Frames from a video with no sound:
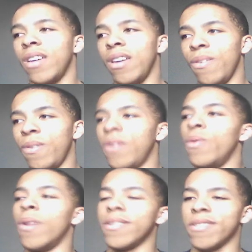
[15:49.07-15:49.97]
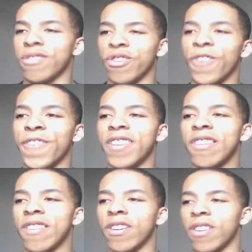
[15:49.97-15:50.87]
who on the surface
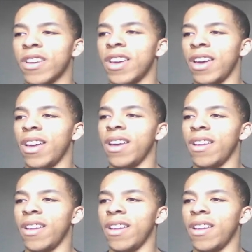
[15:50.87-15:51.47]
is a good kid